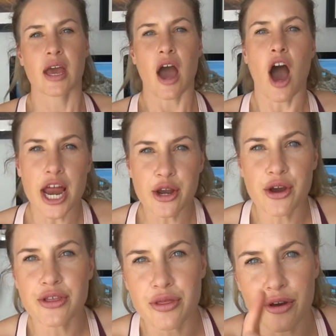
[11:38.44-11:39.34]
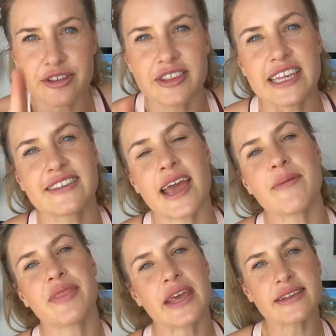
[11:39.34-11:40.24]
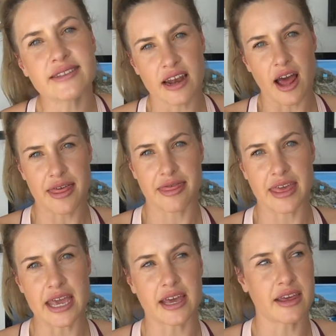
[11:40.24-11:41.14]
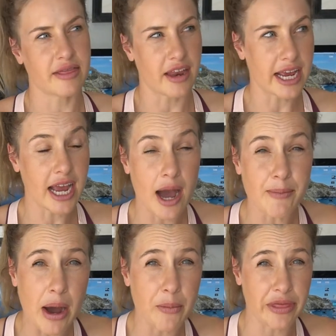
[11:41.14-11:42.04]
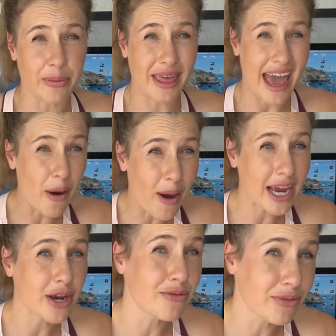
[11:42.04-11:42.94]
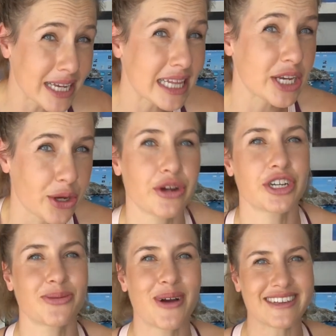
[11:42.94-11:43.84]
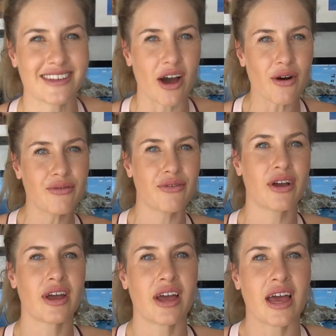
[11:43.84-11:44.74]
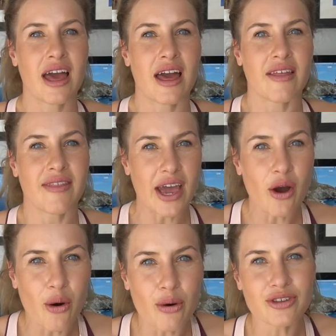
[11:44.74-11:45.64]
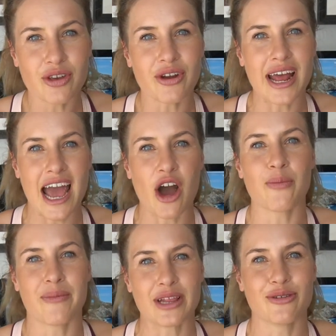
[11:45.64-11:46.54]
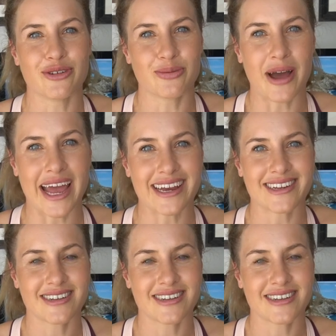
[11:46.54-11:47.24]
I know that the same things that I think, that I come up with how I can really nurture myself, they are also going to help me lose weight.